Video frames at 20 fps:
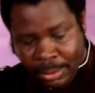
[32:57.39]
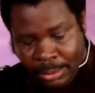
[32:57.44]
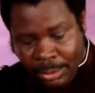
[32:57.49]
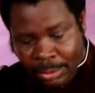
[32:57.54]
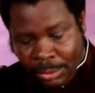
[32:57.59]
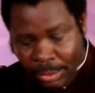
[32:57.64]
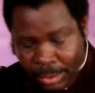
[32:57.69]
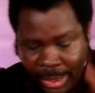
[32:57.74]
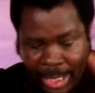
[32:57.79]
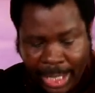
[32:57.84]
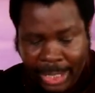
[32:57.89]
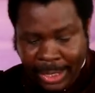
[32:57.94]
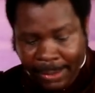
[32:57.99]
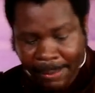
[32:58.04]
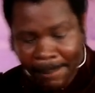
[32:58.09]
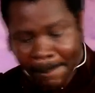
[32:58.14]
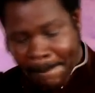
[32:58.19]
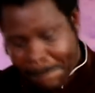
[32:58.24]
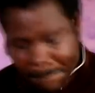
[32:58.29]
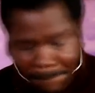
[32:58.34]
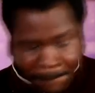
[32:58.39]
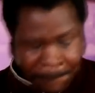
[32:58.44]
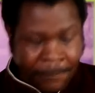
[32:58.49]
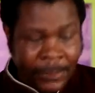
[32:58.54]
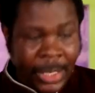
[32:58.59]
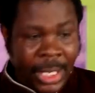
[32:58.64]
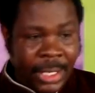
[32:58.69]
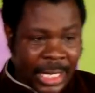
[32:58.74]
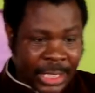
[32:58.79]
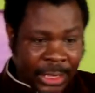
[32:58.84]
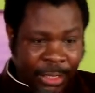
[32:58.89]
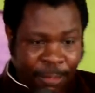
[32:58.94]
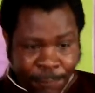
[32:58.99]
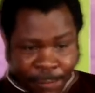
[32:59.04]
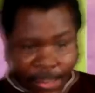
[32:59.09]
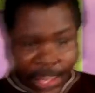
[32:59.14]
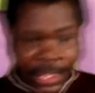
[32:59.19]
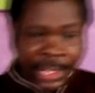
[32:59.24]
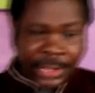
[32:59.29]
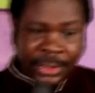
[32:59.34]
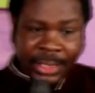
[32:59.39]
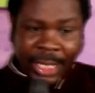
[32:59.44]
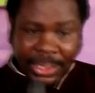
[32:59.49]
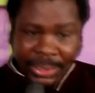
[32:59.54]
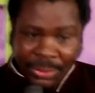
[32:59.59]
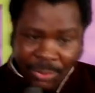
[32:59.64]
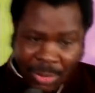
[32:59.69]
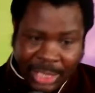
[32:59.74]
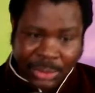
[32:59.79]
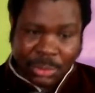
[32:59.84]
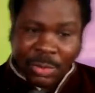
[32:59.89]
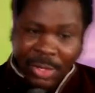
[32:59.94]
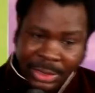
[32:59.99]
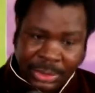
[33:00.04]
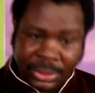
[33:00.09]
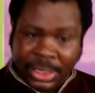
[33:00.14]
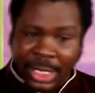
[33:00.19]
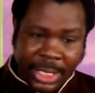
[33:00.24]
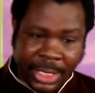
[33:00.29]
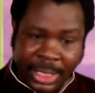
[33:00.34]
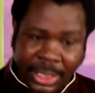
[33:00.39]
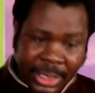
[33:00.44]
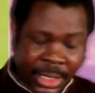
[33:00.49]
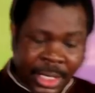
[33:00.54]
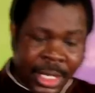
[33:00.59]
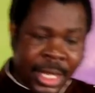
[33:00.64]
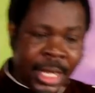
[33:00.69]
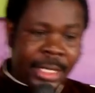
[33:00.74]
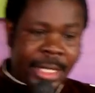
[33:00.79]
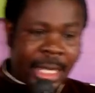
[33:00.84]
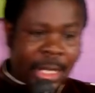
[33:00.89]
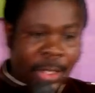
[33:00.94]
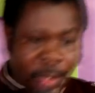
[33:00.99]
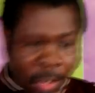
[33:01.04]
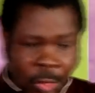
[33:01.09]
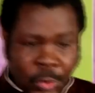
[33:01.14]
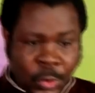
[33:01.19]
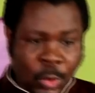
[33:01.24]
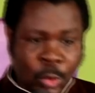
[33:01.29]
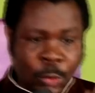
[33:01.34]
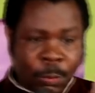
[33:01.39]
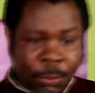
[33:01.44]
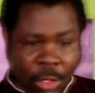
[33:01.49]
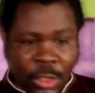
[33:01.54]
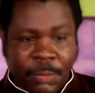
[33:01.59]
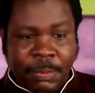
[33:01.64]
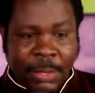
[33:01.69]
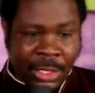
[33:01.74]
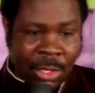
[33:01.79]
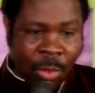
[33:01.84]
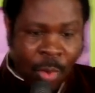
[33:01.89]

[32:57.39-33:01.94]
Today, Rastafarians are the ones who are saying the gospel was brought by the